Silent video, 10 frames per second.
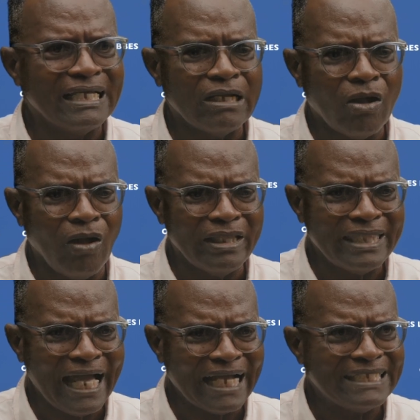
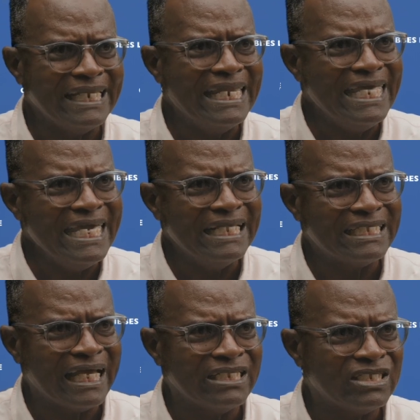contacts,
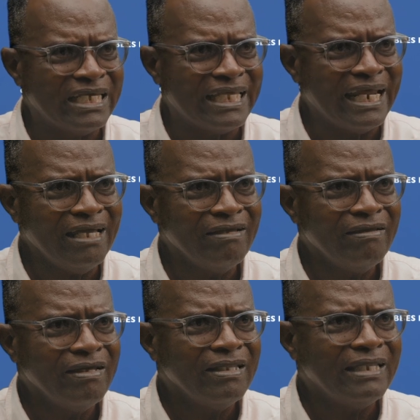leads, etc.,
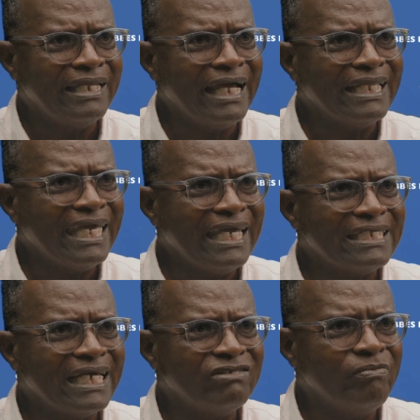that case
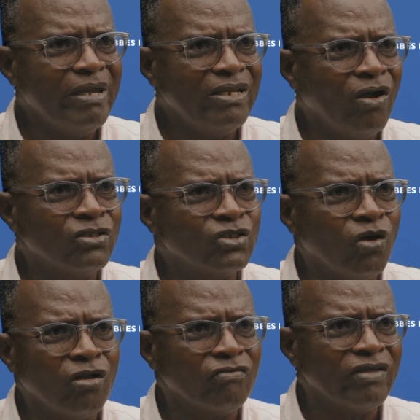has remained
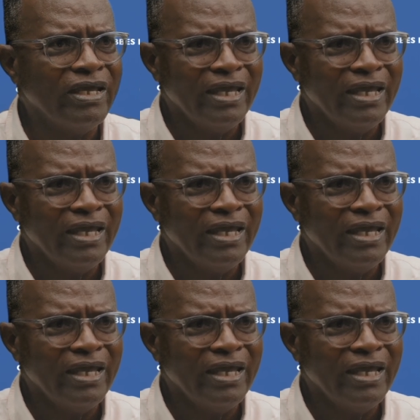unsolved.